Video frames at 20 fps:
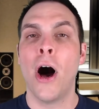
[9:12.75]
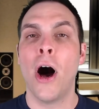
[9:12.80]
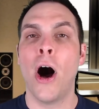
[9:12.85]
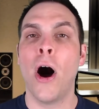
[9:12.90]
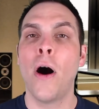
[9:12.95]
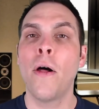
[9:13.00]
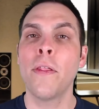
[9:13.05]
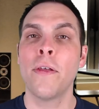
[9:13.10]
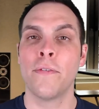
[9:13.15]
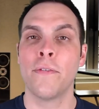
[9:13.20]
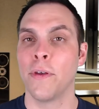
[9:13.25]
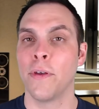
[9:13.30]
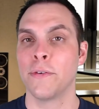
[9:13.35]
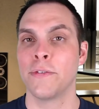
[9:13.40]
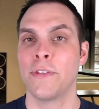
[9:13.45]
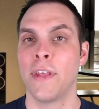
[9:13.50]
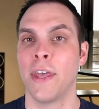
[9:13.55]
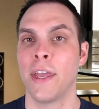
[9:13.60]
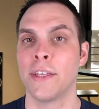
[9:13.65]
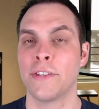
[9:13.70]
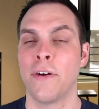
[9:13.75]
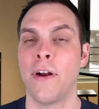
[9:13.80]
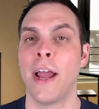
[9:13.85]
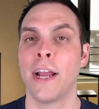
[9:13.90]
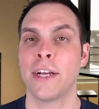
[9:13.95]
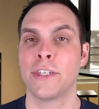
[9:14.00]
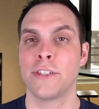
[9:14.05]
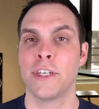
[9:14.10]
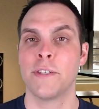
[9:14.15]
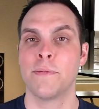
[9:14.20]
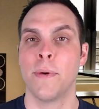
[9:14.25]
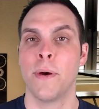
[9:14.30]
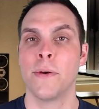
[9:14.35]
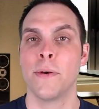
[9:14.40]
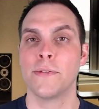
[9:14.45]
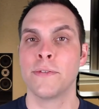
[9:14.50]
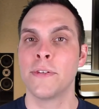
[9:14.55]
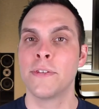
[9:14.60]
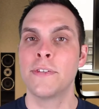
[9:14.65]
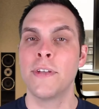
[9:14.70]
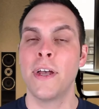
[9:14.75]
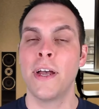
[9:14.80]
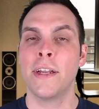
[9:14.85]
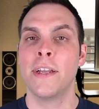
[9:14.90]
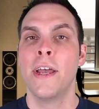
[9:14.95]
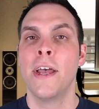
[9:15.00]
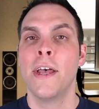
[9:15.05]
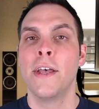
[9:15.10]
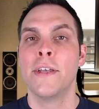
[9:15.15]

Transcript: All of those things are actually exposed to the sun.